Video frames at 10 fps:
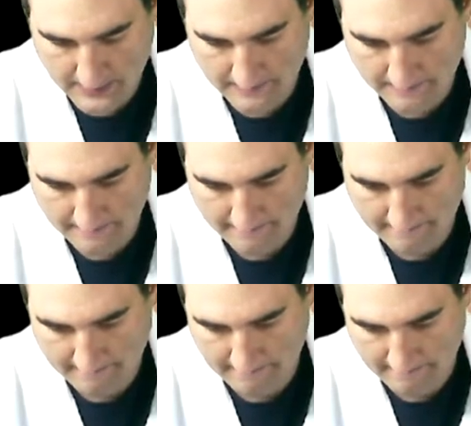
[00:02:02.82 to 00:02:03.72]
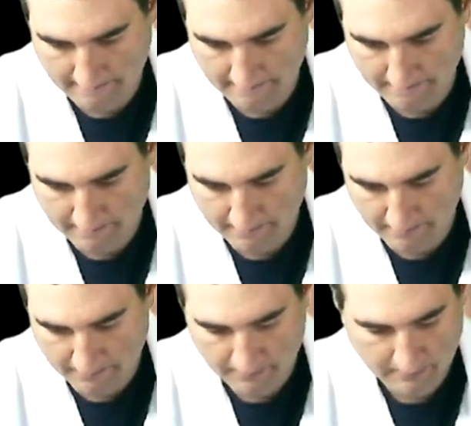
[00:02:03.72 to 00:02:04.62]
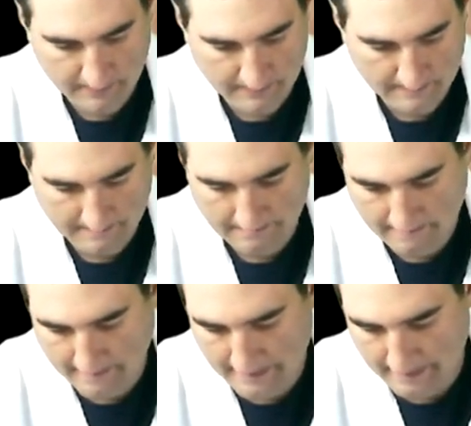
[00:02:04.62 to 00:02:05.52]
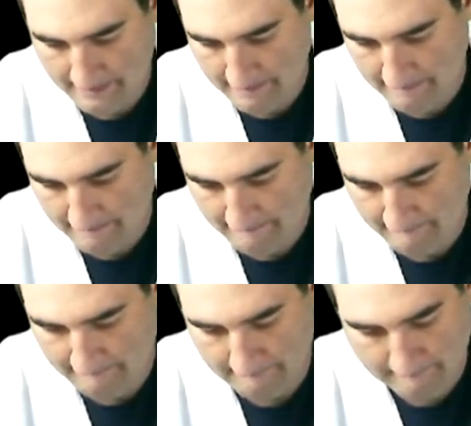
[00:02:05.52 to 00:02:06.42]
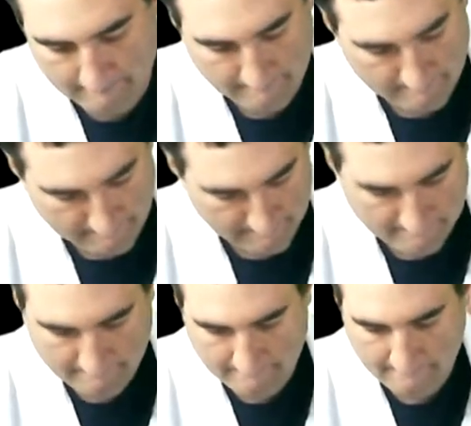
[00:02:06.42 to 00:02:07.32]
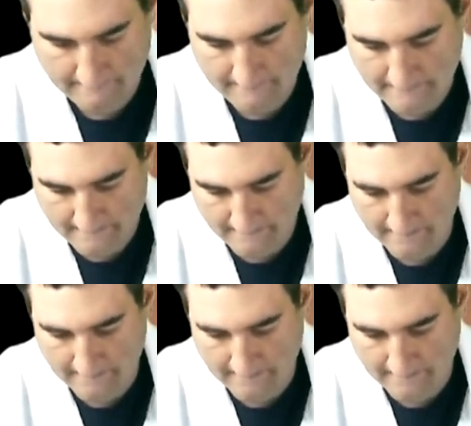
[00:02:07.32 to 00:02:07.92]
Nothing is said.